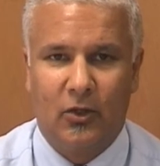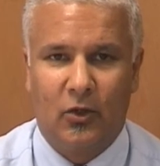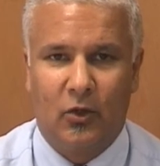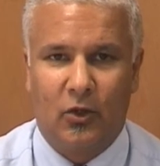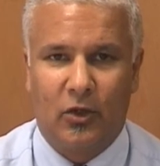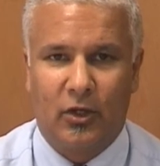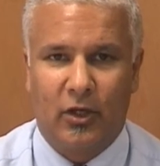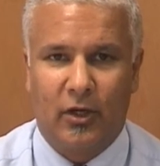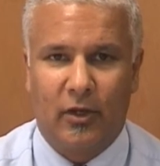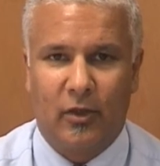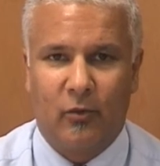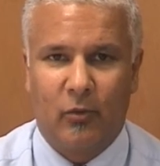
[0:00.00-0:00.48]

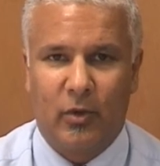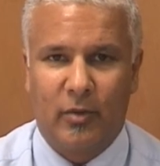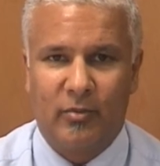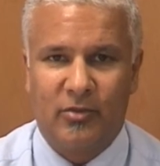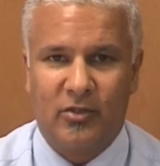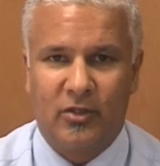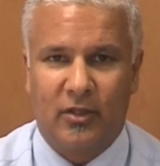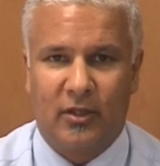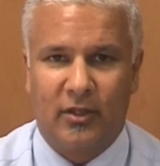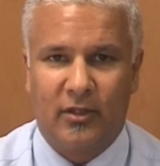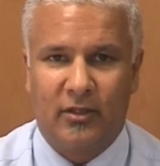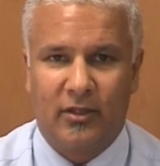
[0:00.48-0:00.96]
or go to the
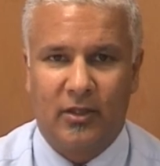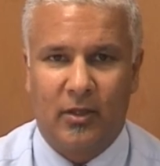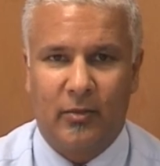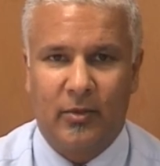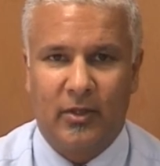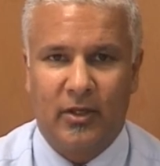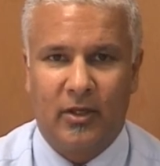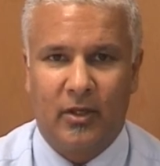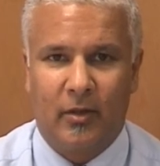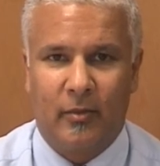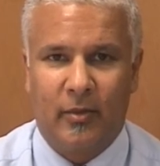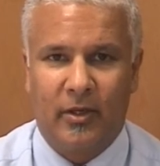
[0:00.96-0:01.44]
website
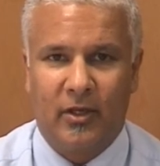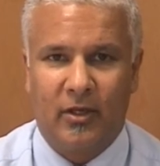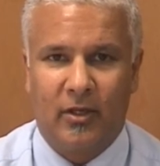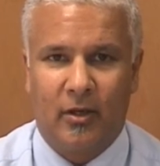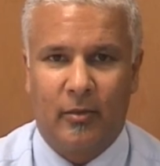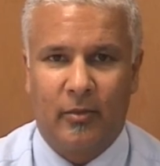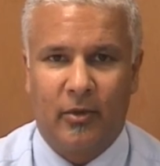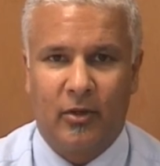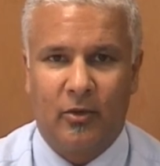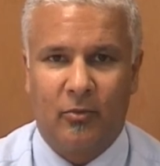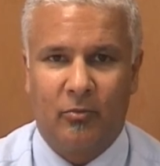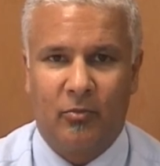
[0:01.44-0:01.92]

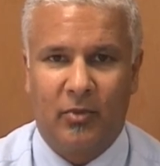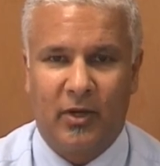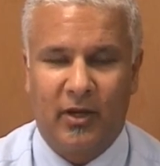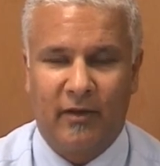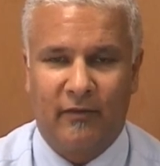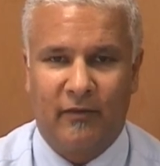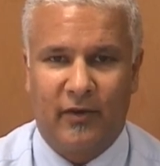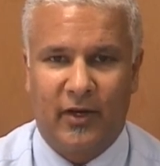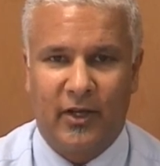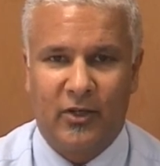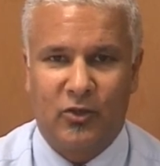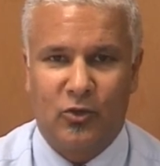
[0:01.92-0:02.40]

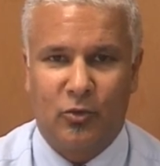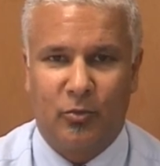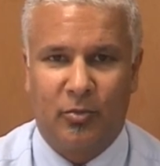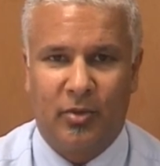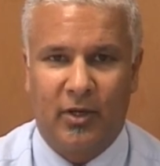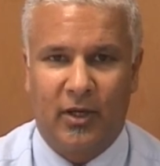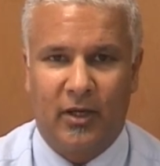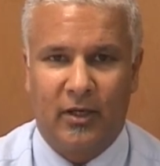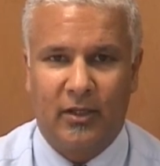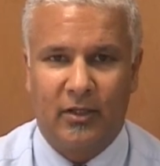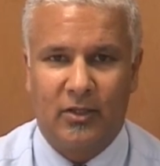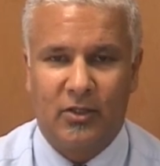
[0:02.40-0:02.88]

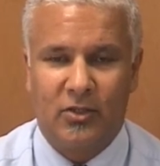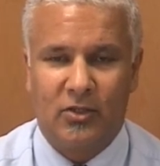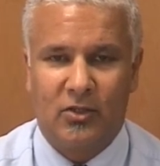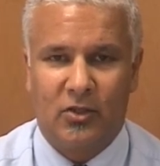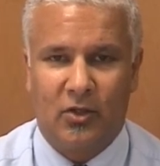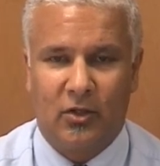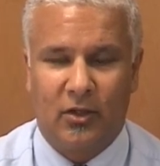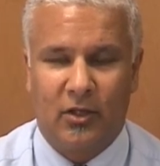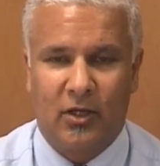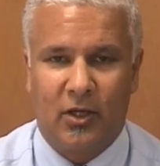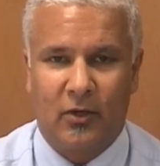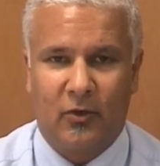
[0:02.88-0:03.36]

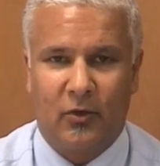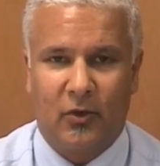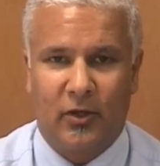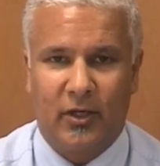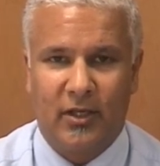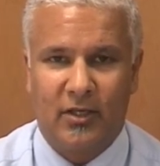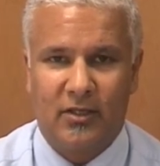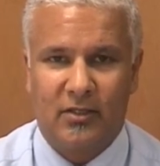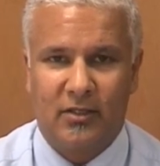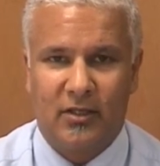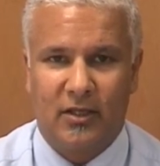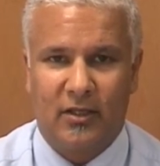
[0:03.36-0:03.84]

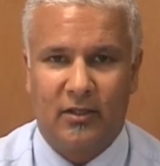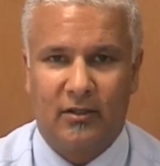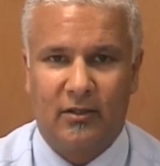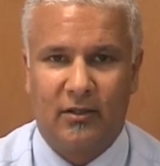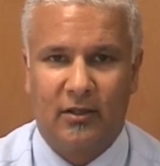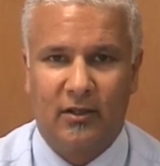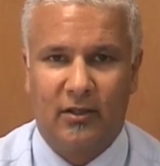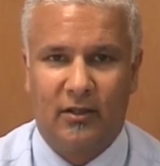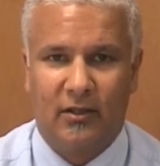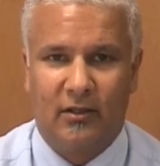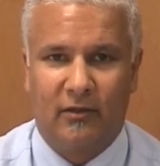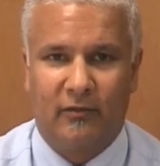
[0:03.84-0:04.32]
www.bayfinancialpartners.co.nz
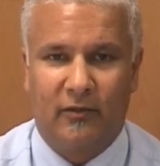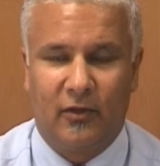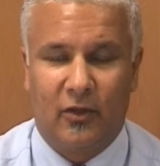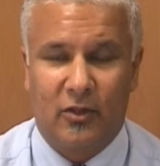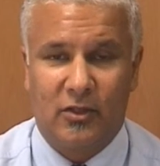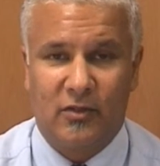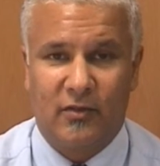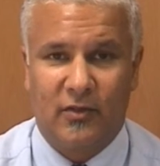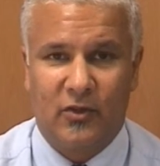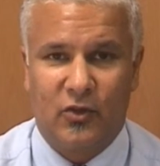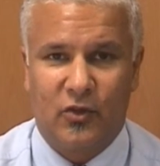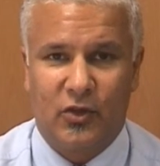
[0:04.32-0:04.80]
for
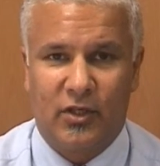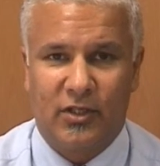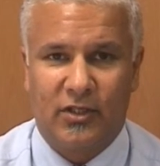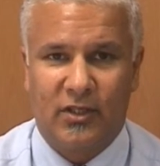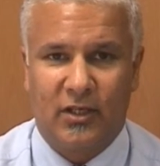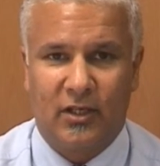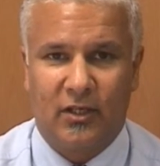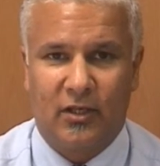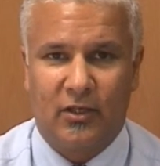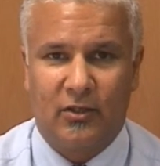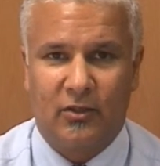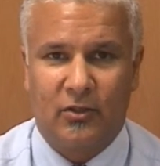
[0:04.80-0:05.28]
lots of
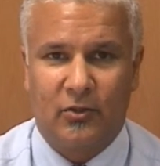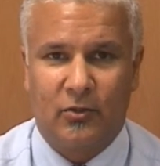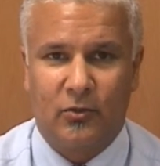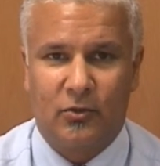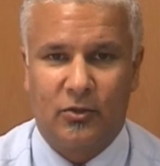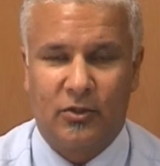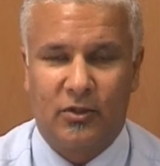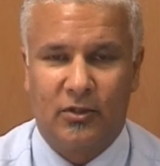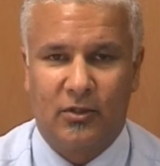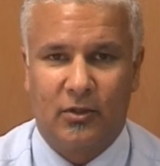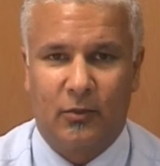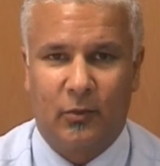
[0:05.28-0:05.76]
interesting
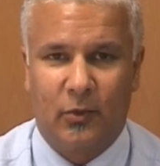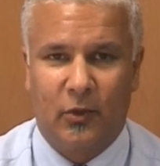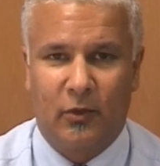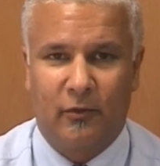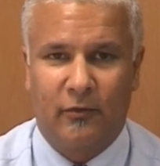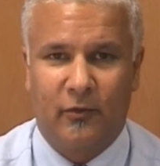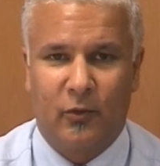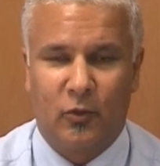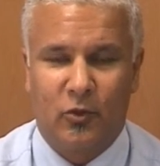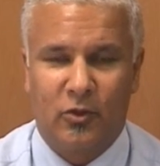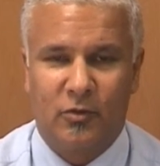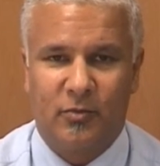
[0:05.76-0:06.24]
articles, and we
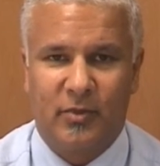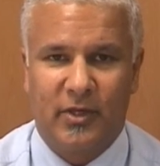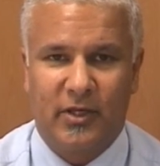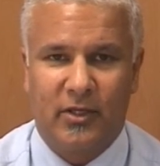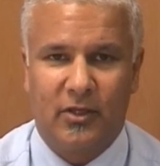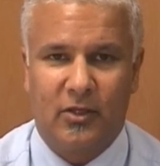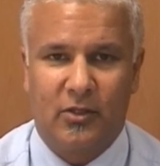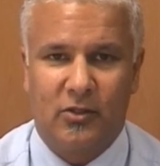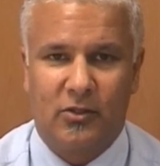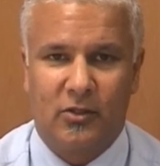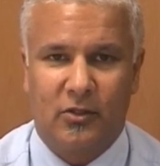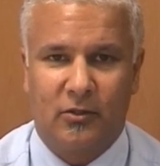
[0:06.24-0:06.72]
look forward to
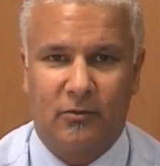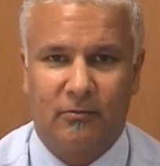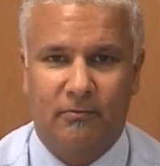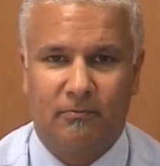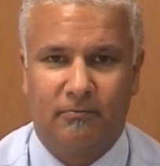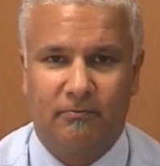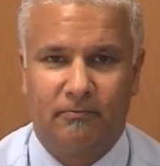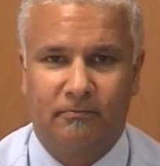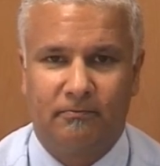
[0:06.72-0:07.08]
speaking to you soon.